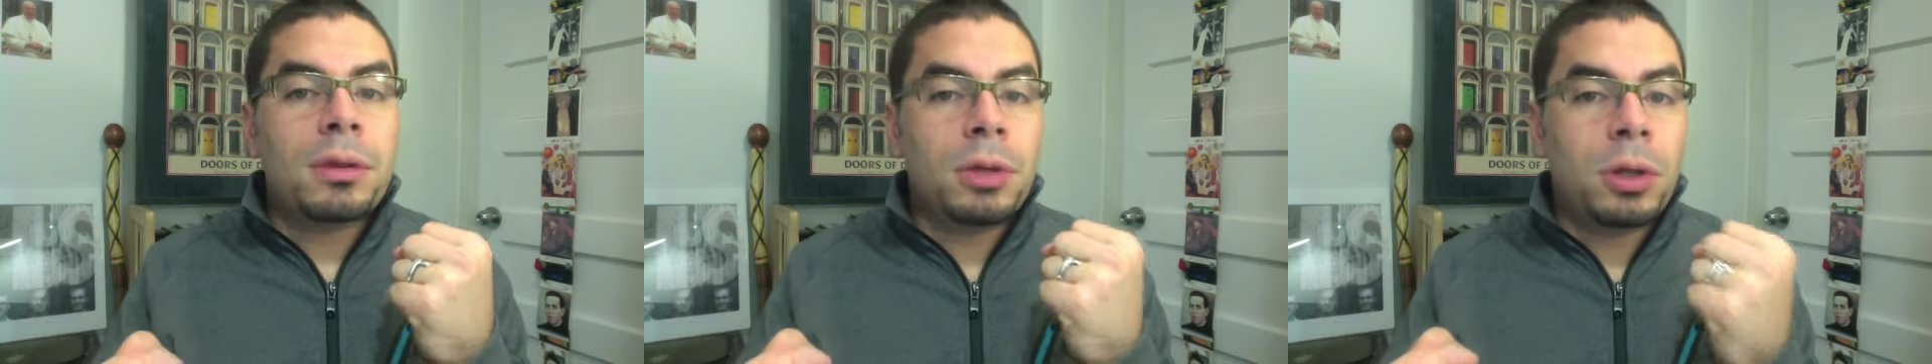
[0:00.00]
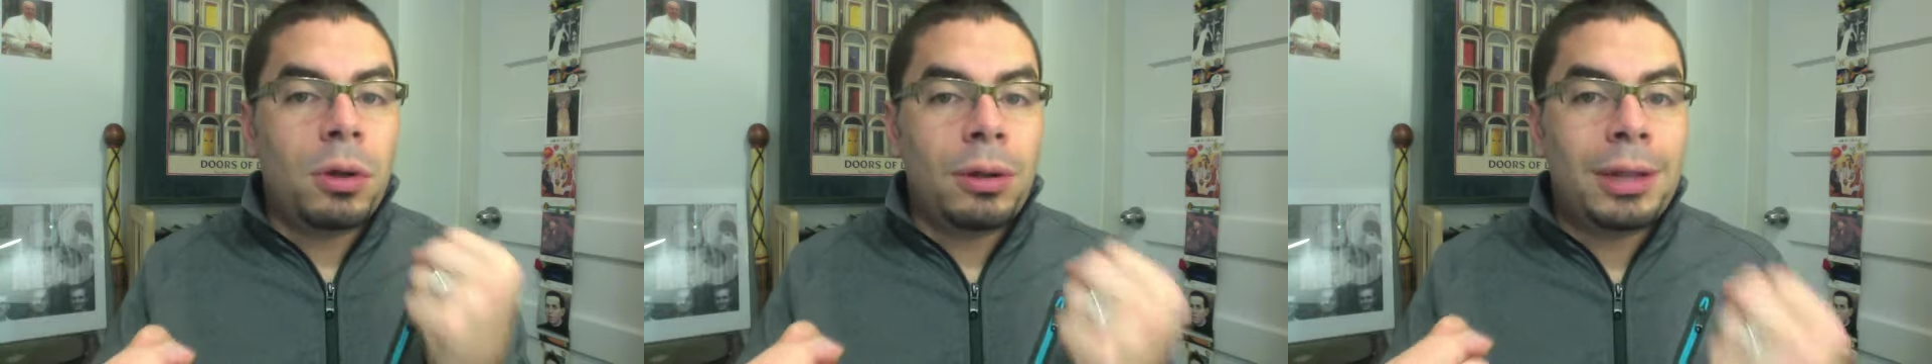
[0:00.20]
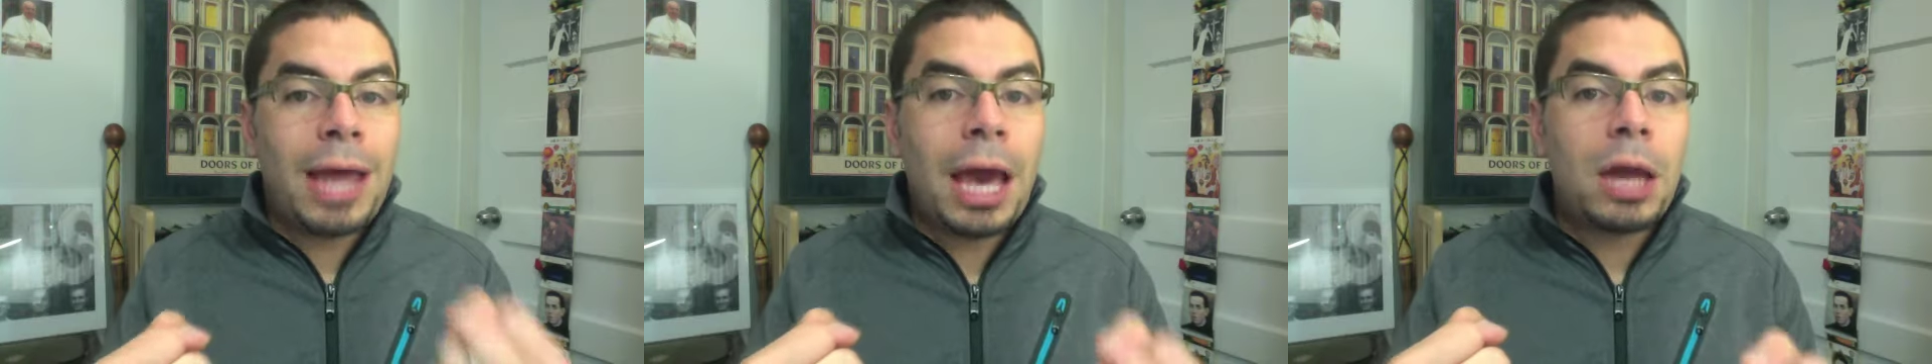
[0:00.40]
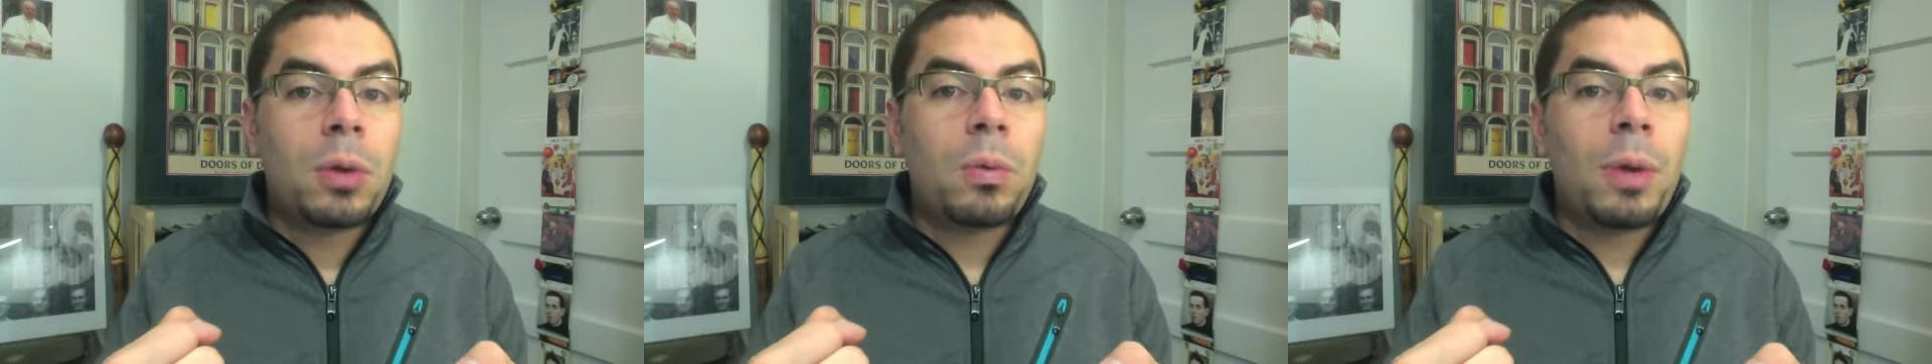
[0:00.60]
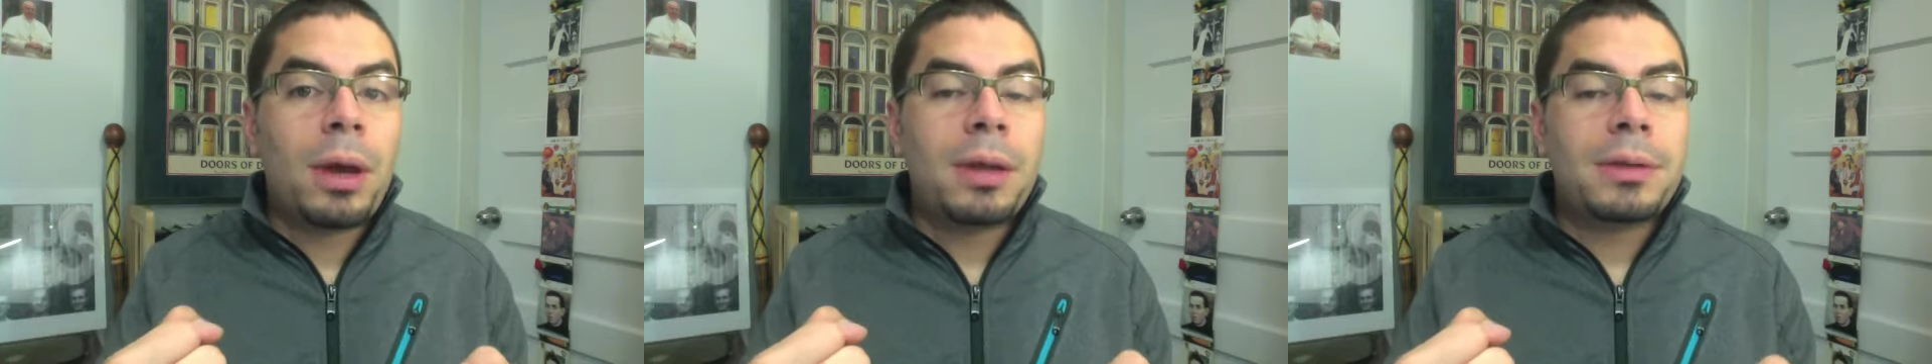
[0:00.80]
you know, lighter
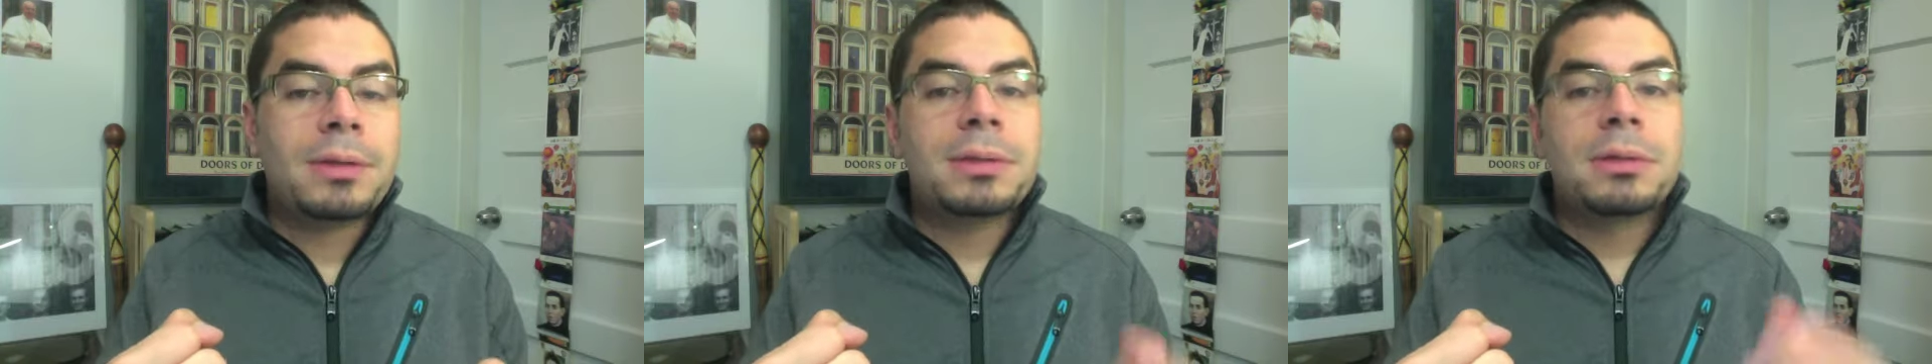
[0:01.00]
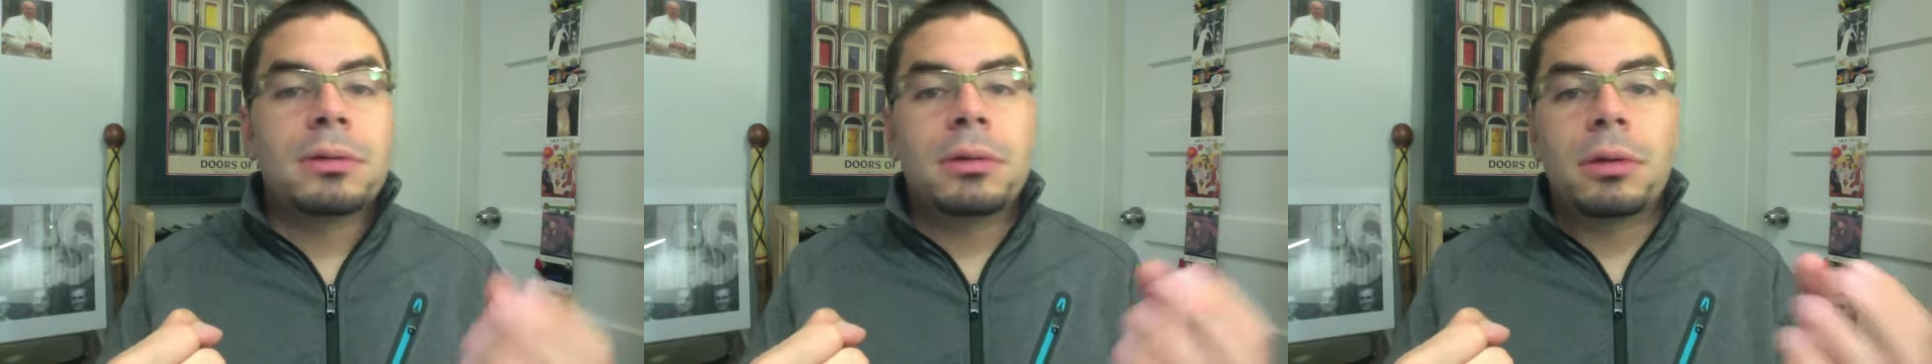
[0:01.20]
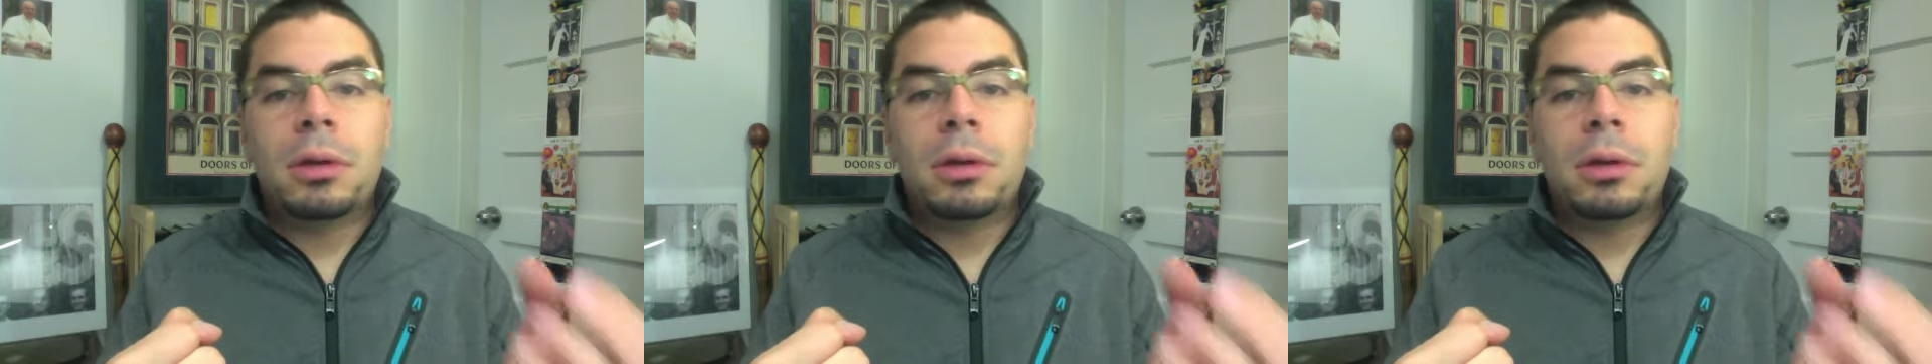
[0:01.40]
weights,